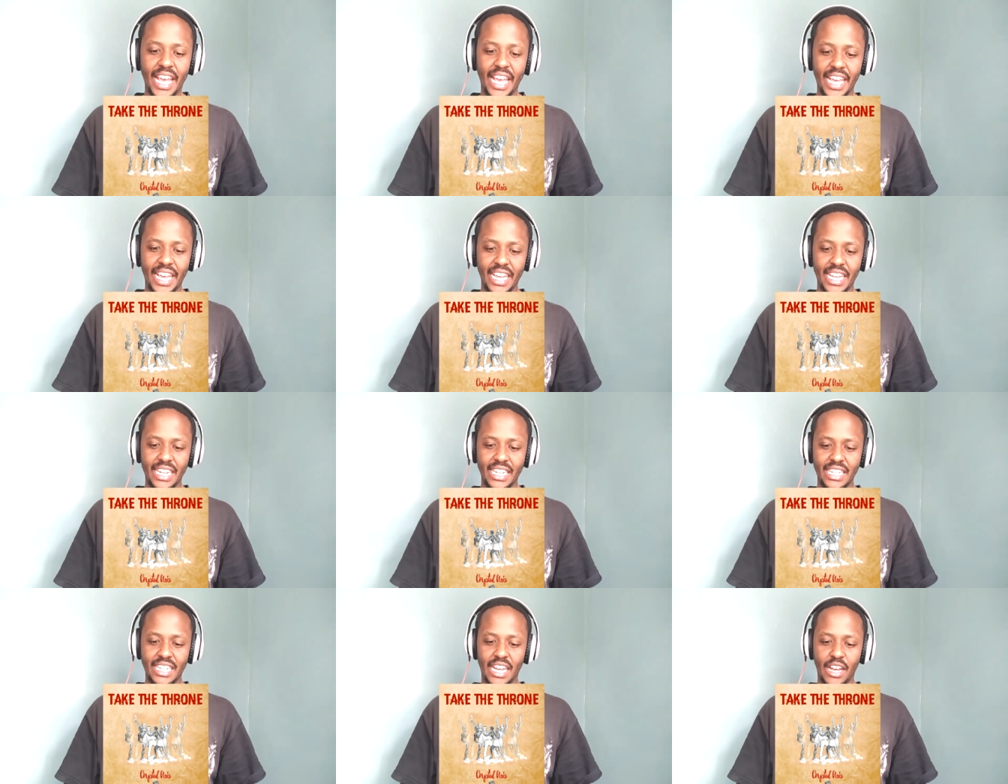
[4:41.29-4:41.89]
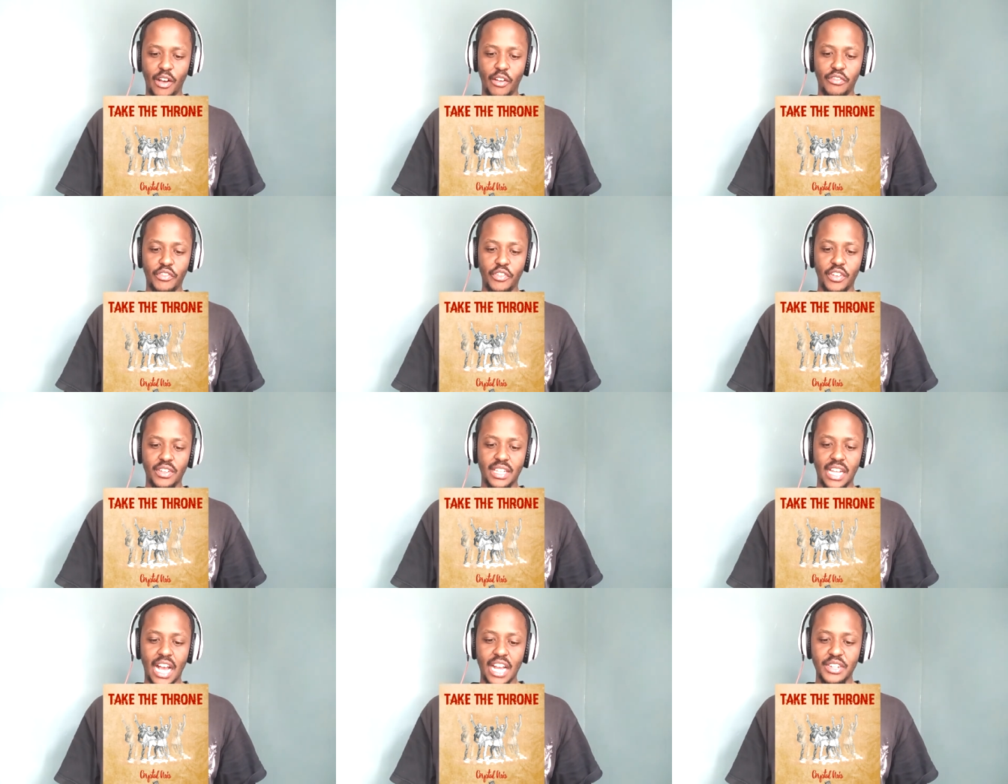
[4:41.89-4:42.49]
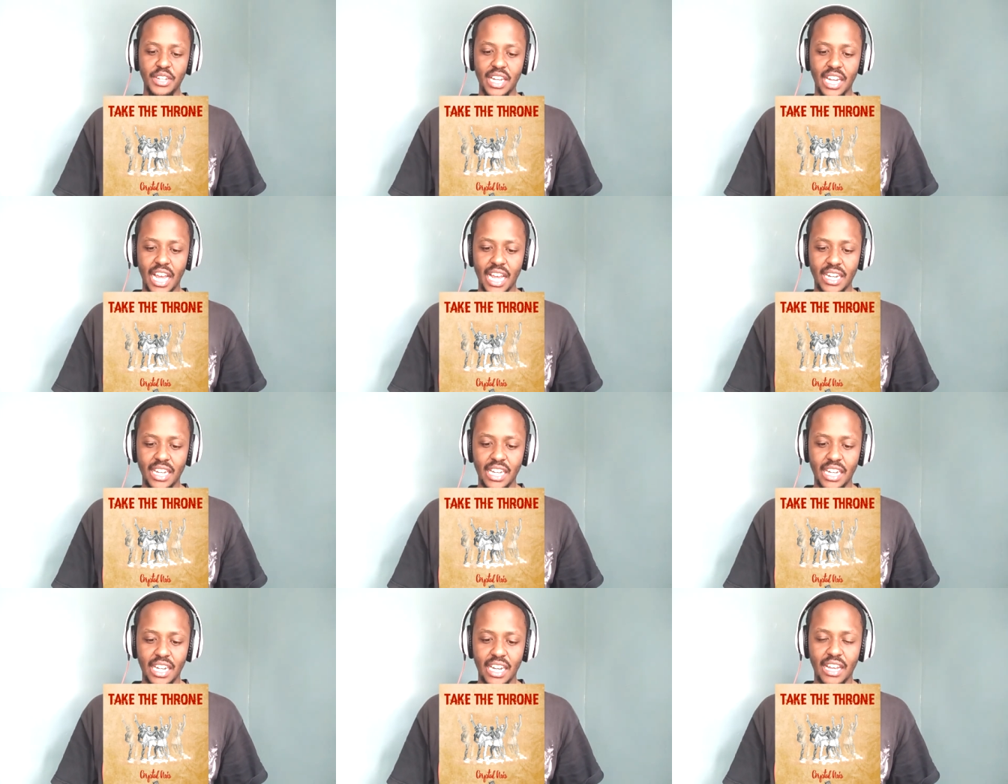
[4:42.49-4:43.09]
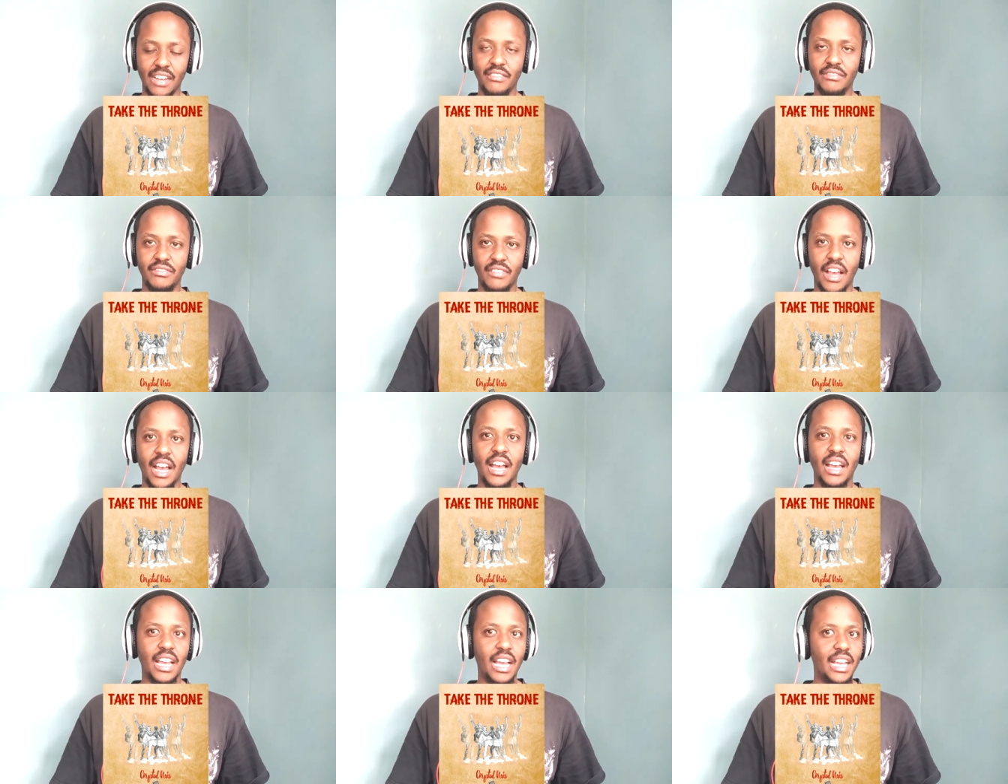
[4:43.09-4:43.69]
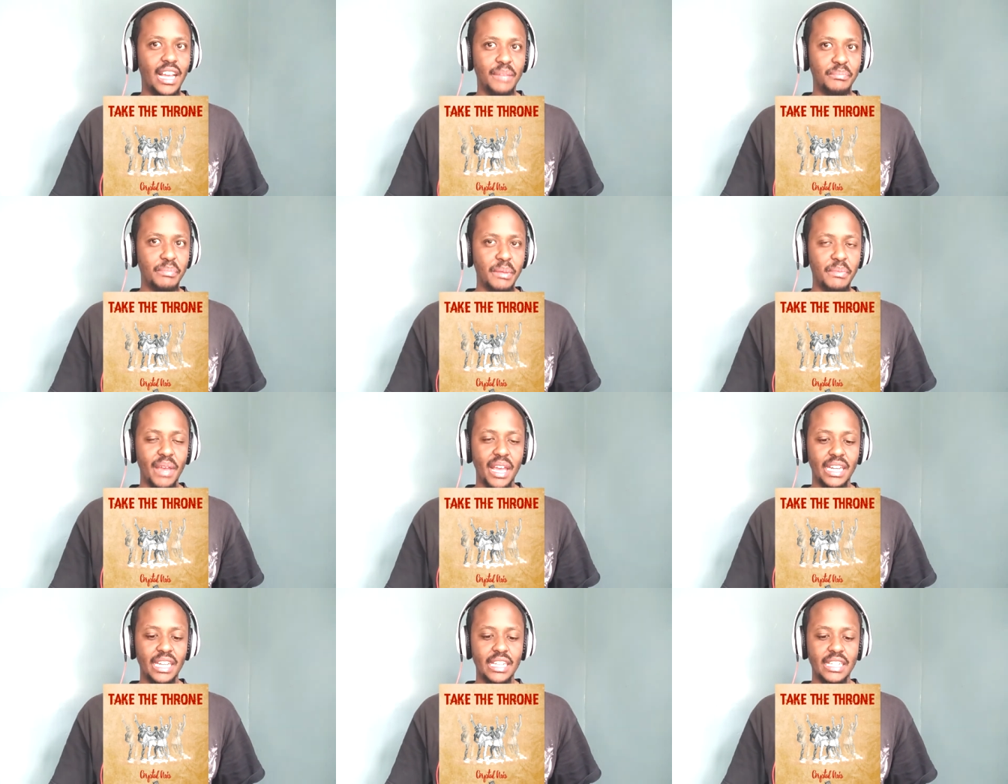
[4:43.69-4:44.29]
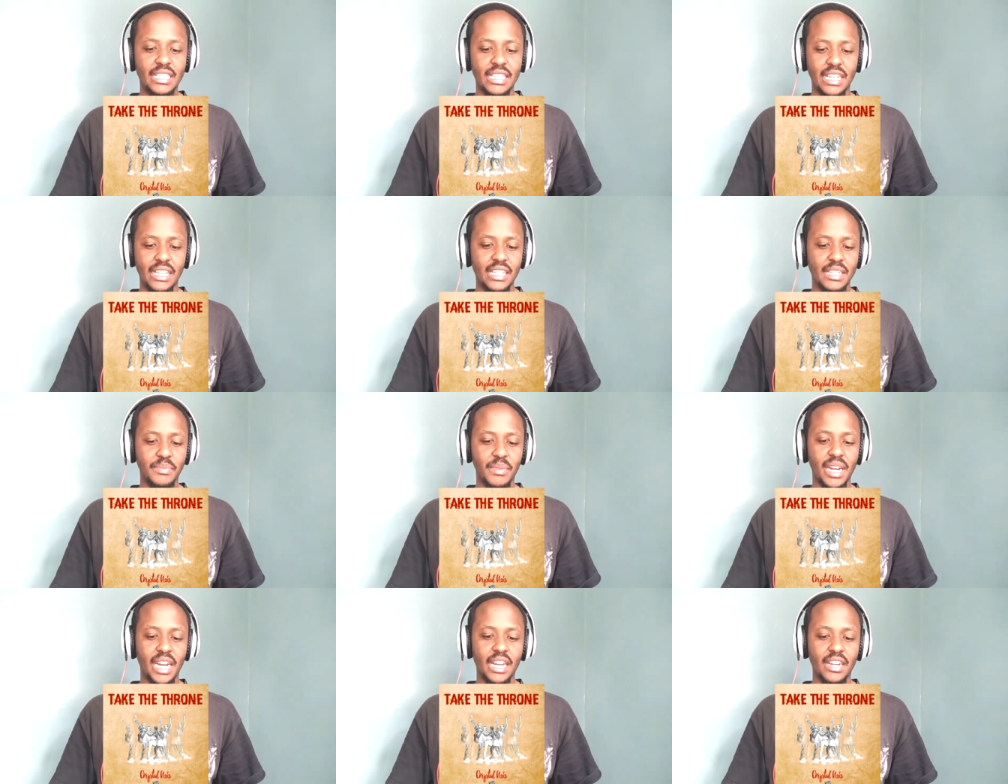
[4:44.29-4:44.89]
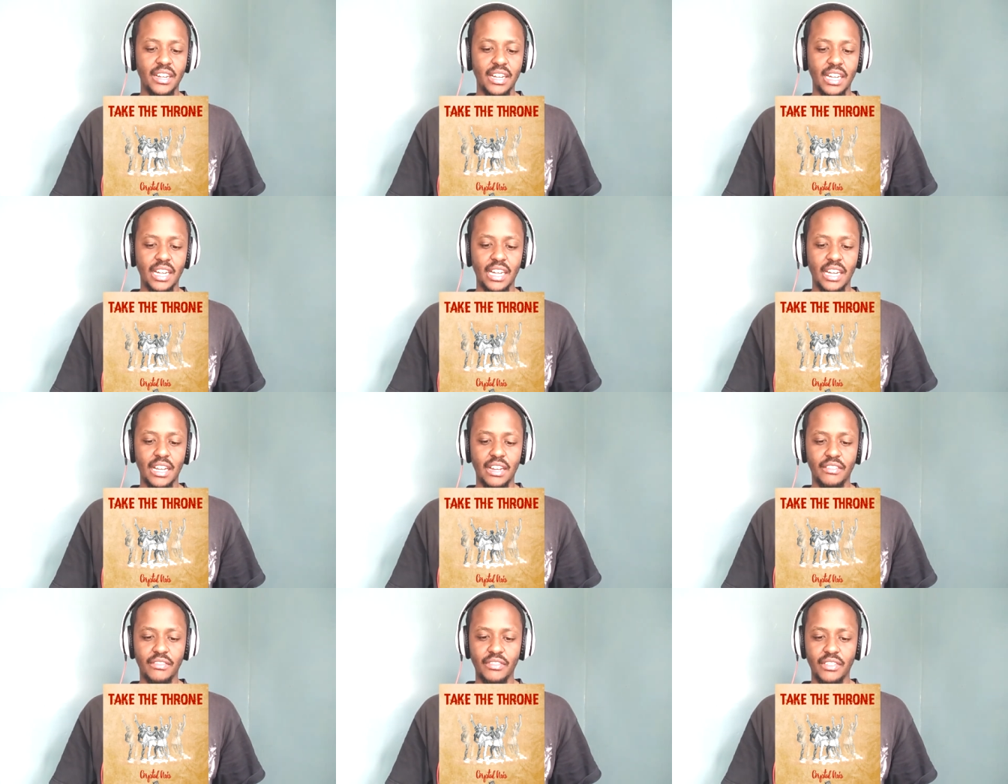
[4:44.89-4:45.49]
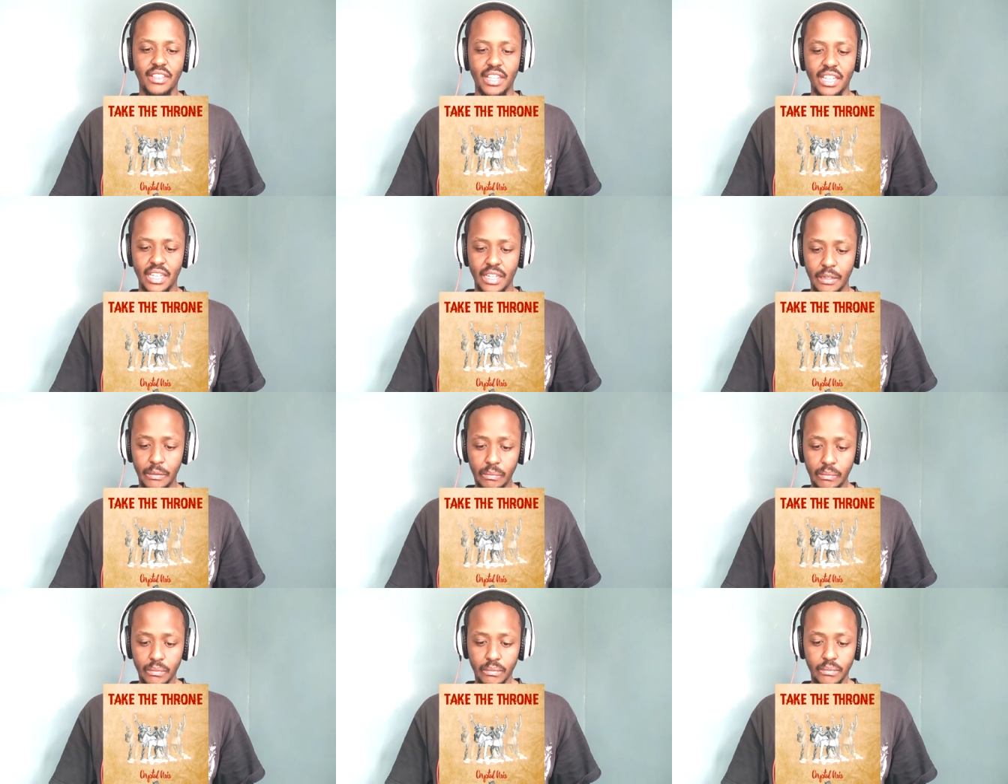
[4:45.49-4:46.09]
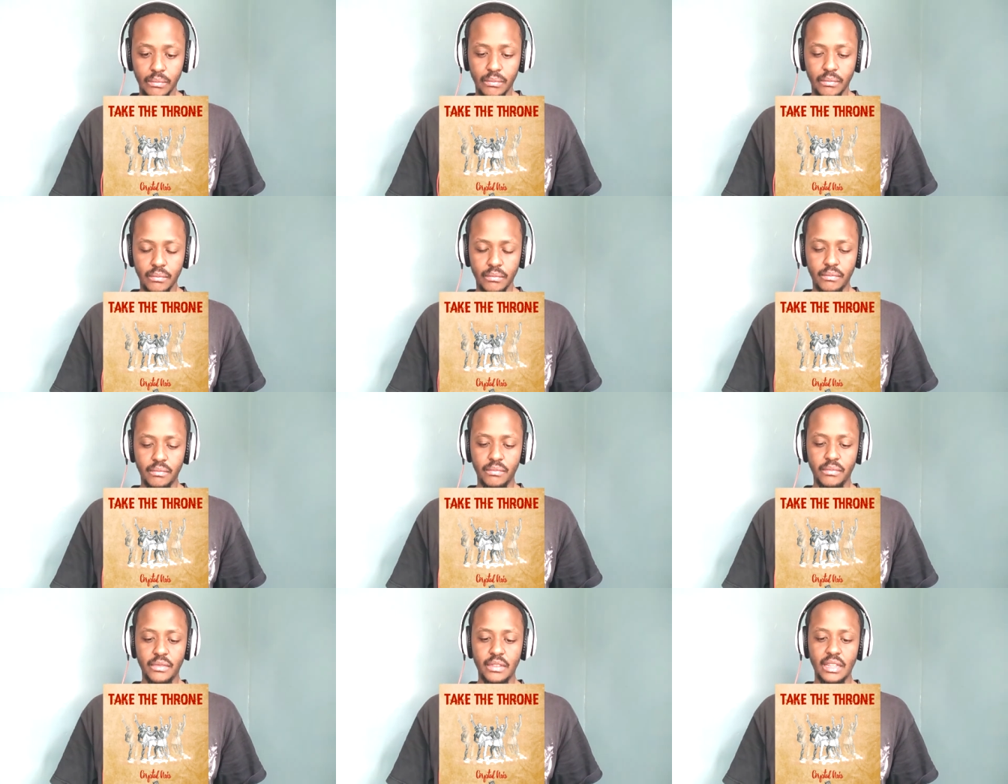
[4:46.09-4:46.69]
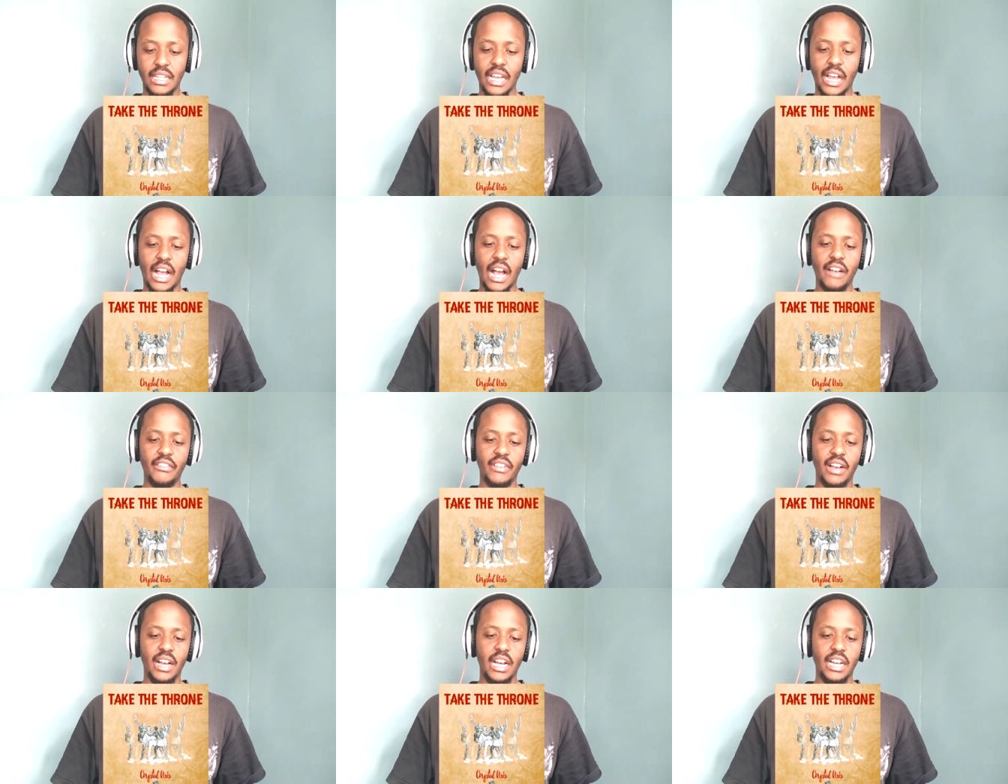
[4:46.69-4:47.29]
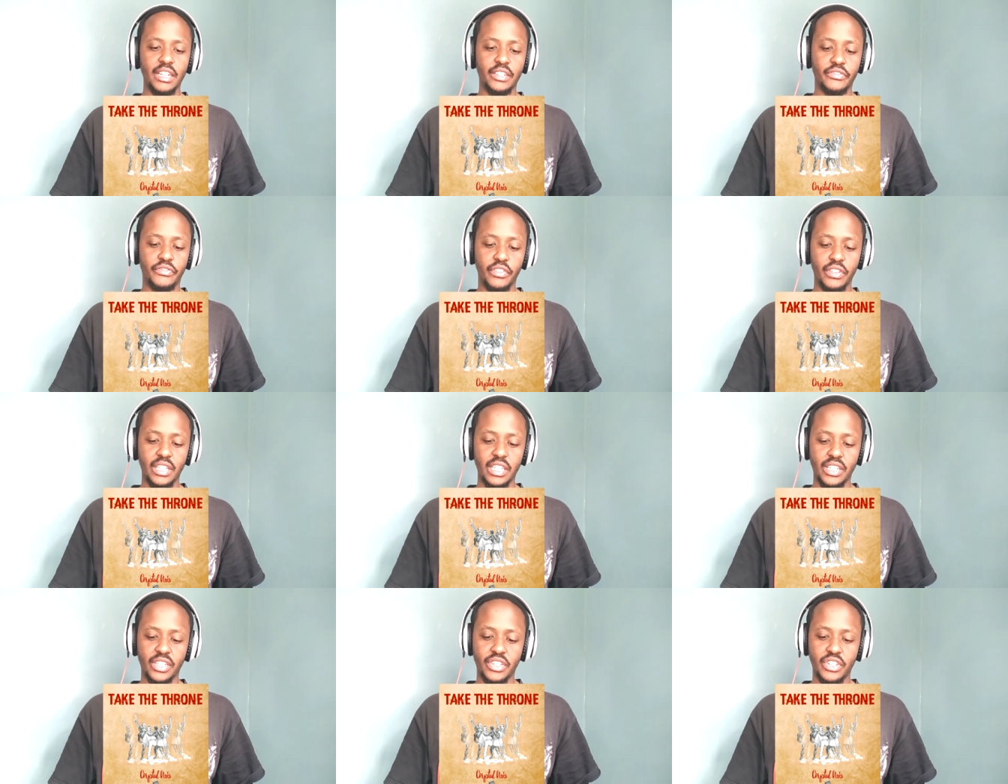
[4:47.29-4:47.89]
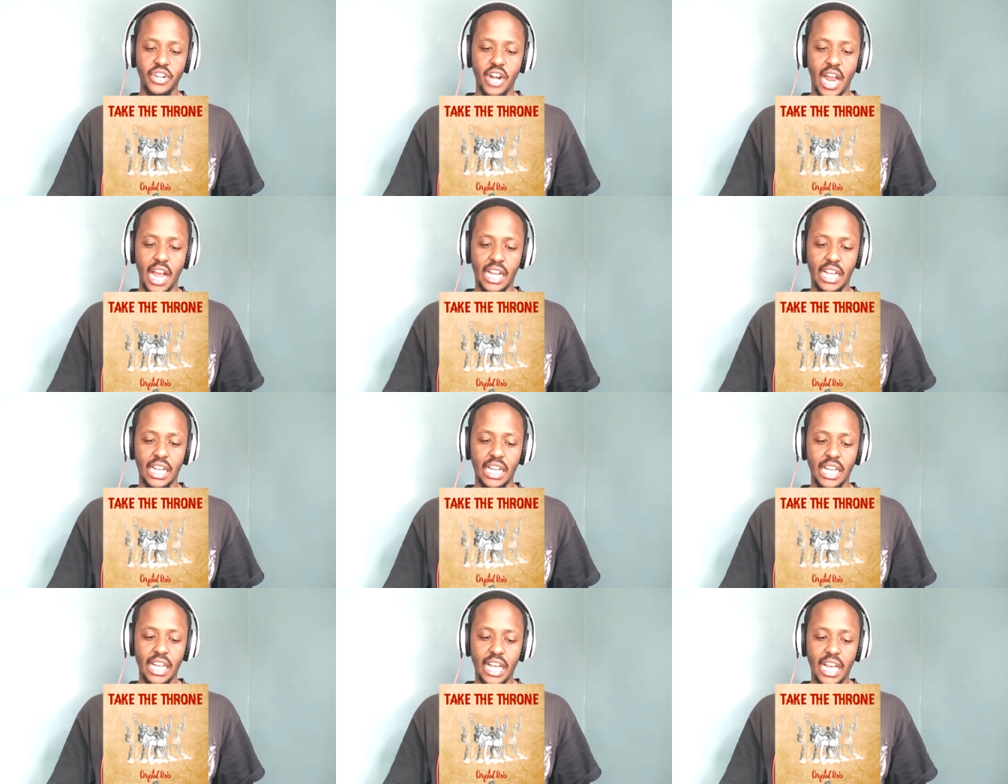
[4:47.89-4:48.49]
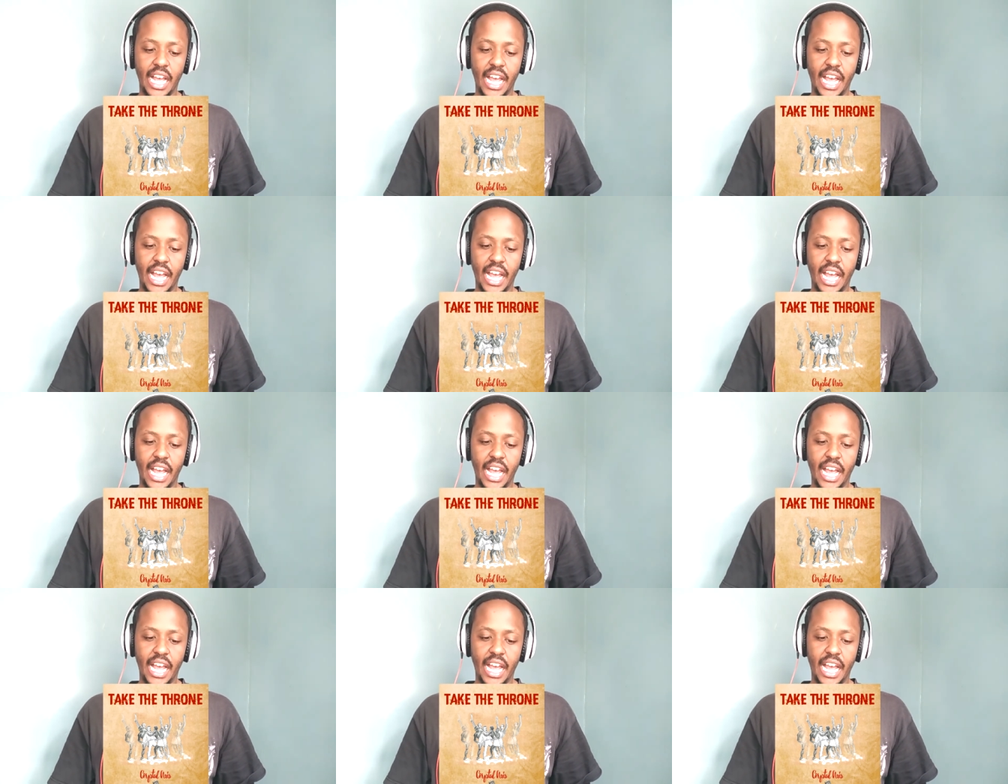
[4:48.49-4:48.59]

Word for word: And uh, of course, actually, I really love, uh, uh, maybe I didn't say this, but I really love the, the cover art for this track.